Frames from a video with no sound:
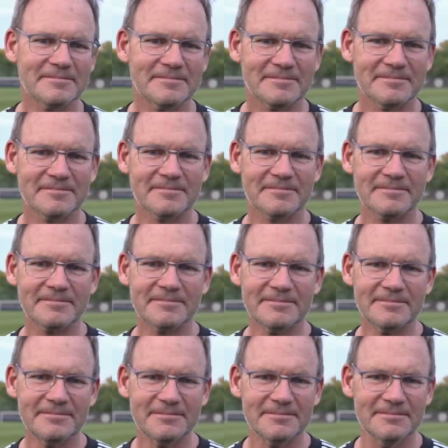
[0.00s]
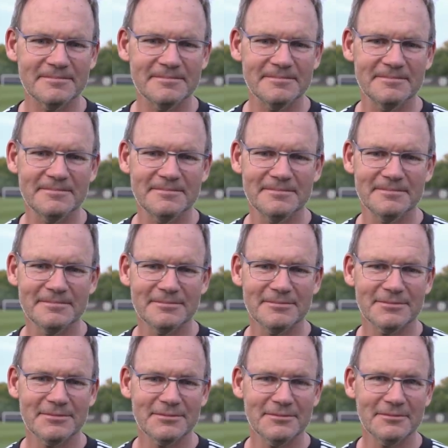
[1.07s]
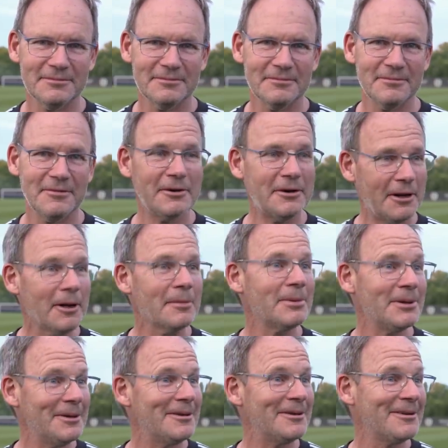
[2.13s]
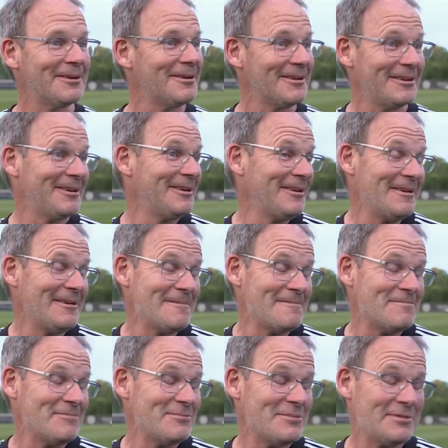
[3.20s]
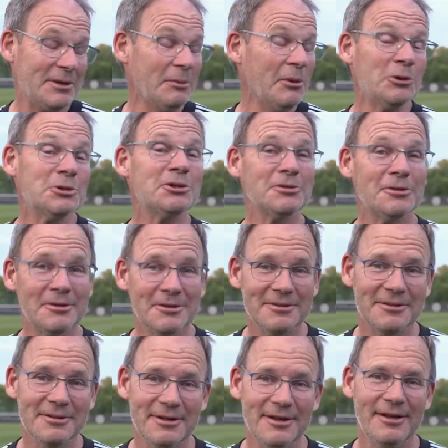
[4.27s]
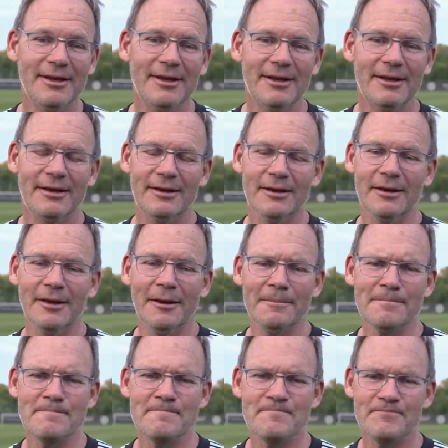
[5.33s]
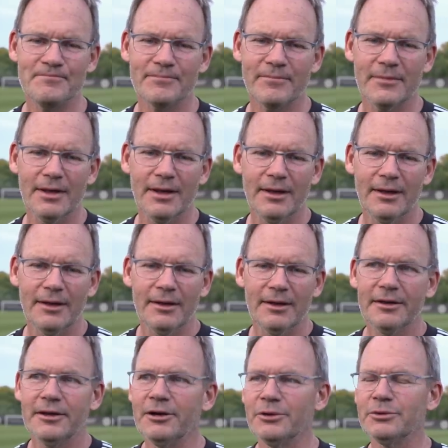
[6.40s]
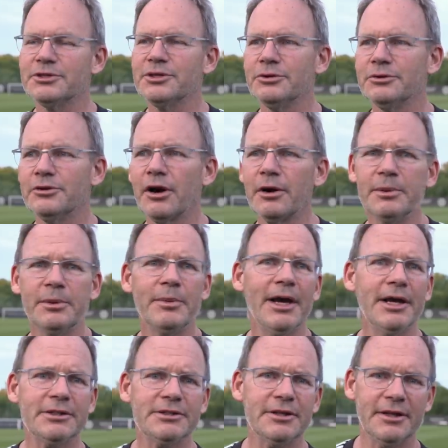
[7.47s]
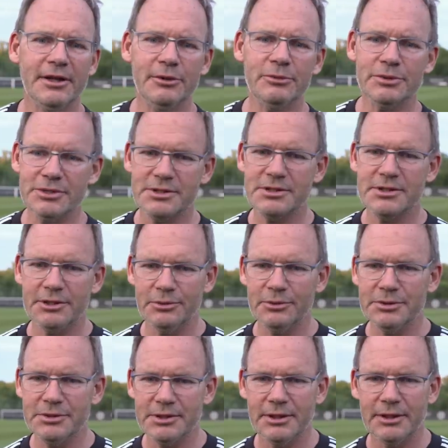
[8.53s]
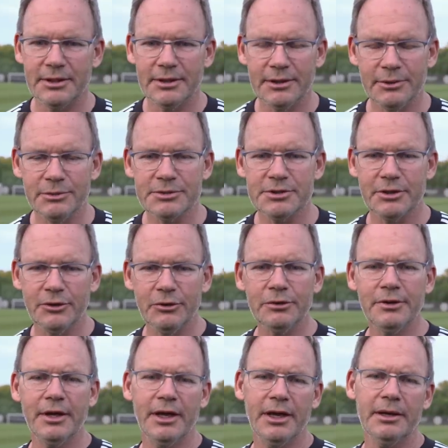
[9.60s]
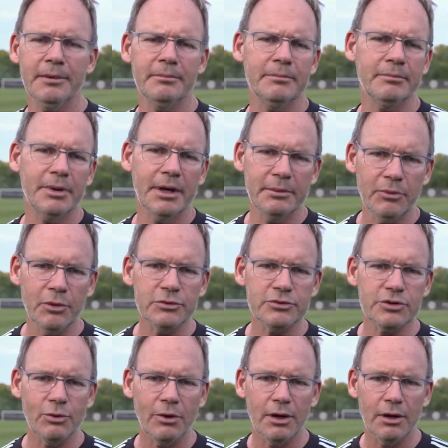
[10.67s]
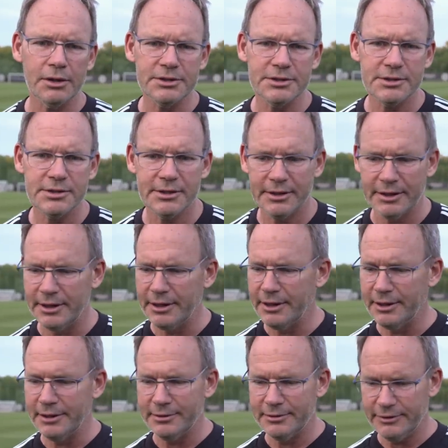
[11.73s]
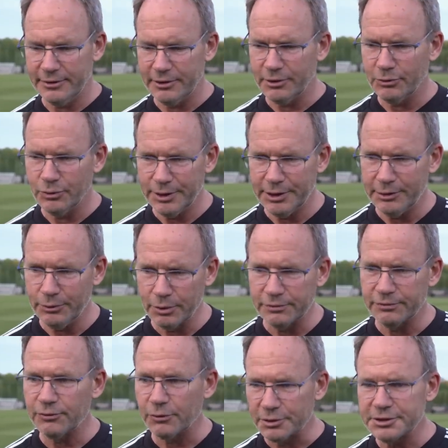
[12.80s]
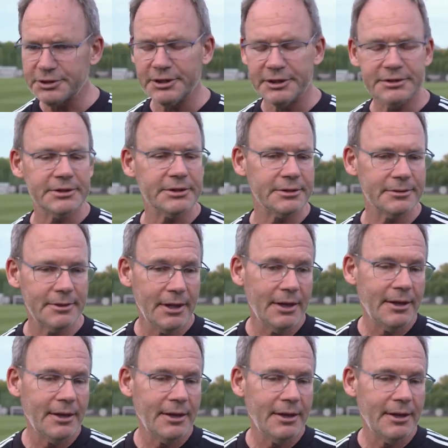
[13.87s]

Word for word: 90s, 90 minutes plus six. Very happy, emotional. Um, you know, it was a good derby match. I think it was it was a, uh, it was a good game by both squads, and you know we were fortunate to,